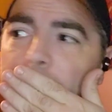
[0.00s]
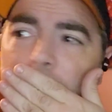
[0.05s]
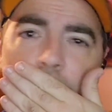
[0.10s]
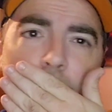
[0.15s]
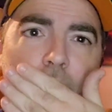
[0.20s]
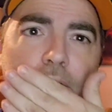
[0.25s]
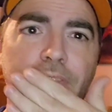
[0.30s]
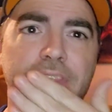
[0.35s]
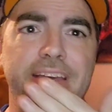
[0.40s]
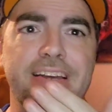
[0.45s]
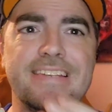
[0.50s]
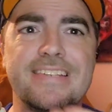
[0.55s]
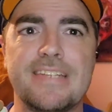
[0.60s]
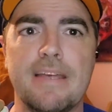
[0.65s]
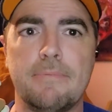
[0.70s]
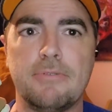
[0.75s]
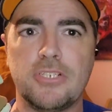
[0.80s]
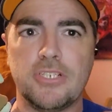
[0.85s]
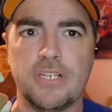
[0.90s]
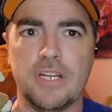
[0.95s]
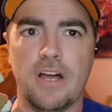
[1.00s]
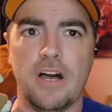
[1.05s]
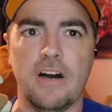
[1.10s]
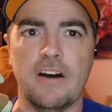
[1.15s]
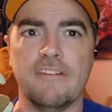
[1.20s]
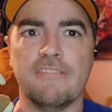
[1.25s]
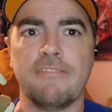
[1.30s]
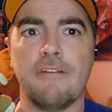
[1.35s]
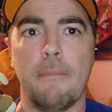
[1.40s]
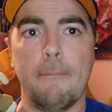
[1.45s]
with the exception
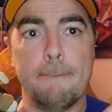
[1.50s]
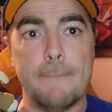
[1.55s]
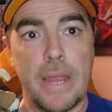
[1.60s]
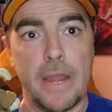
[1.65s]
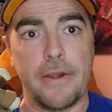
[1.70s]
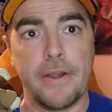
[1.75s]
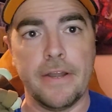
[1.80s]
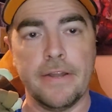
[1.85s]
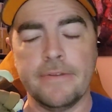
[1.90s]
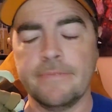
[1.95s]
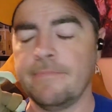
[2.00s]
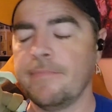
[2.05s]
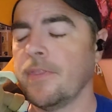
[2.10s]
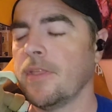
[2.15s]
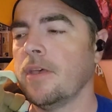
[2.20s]
of Marin.